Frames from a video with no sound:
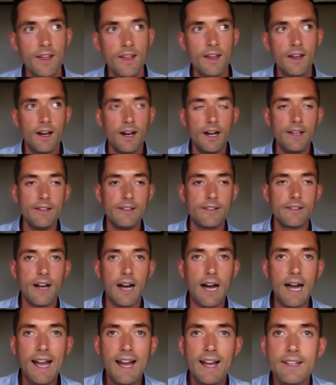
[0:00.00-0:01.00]
And I
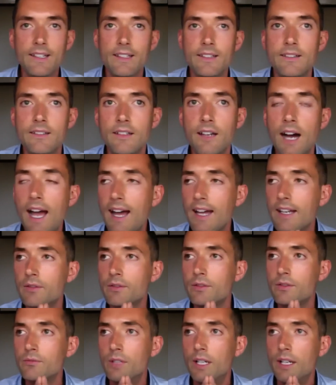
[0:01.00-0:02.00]

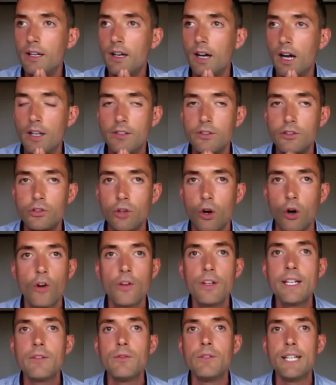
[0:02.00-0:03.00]
had a
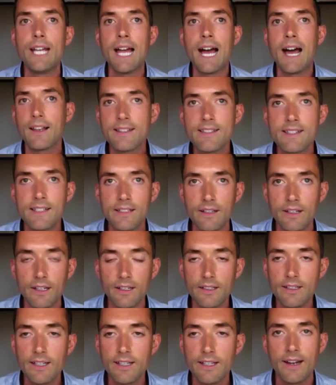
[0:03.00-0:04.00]
dawning reality that
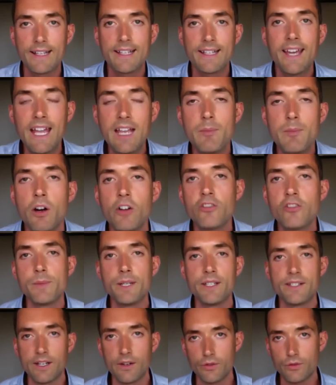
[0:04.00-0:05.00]
kind of came over me
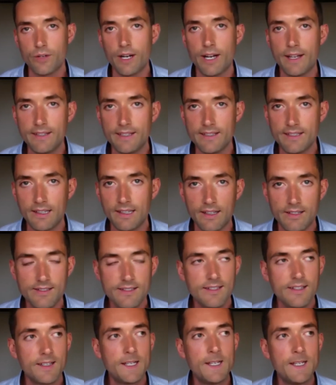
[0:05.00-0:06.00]
as I was writing this
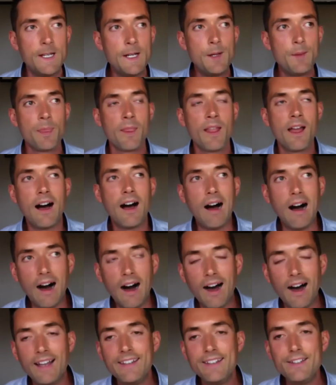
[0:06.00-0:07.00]
list.
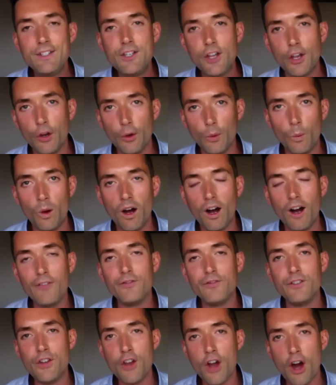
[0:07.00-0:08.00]
I knew of
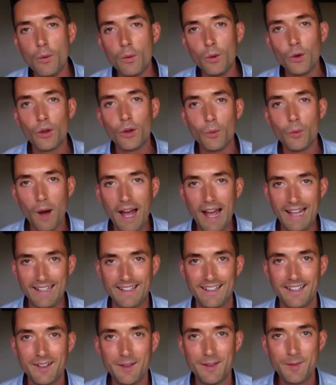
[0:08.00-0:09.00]
no other way
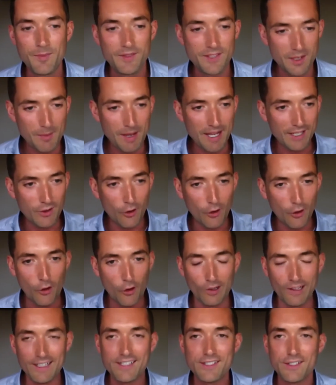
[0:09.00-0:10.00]
to make all
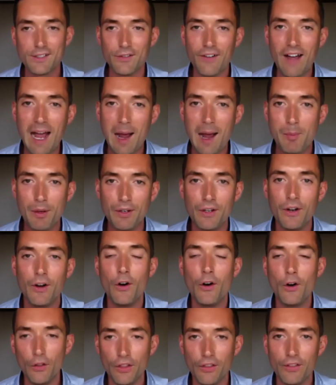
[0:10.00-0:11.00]
this stuff happen
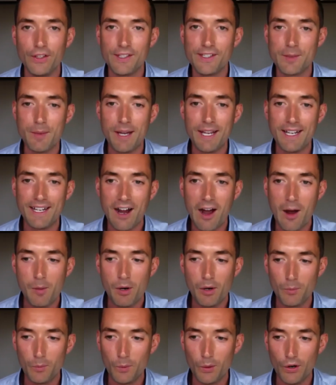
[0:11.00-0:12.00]
other than to make
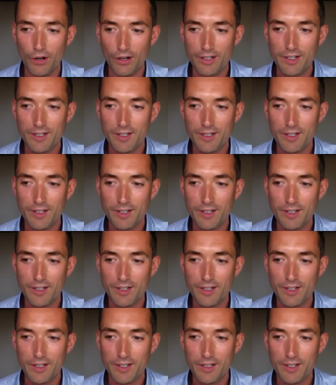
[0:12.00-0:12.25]
Arbonne work.